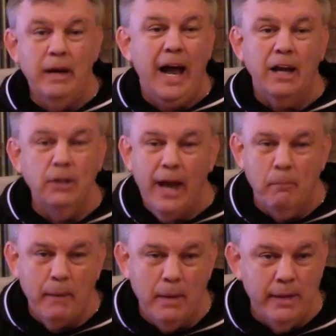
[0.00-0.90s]
We're knocking you
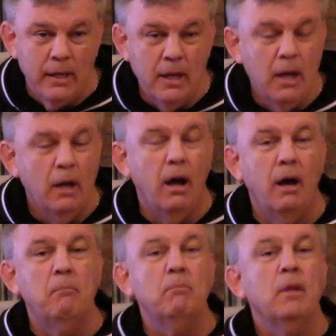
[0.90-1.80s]
out, baby.
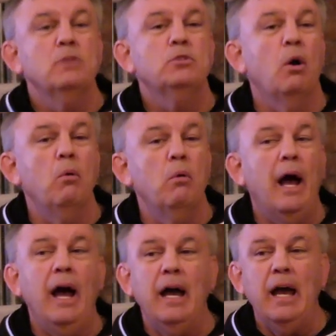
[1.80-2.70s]
Um,
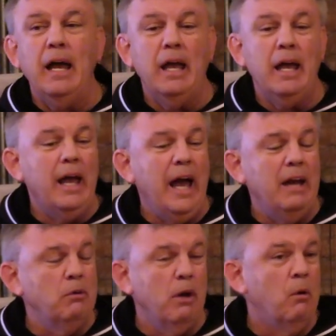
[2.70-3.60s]
so I, I
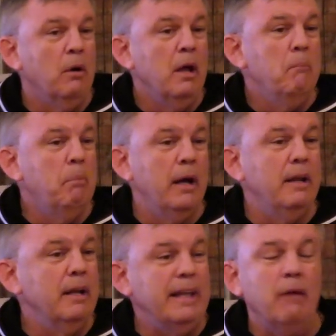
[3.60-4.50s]
don't know.
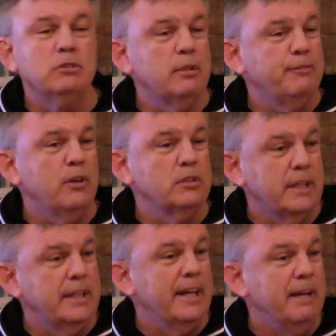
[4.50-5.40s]
But that was the first
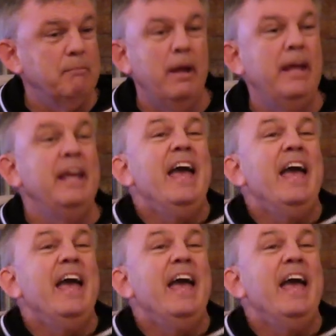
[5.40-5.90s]
thing that hit me.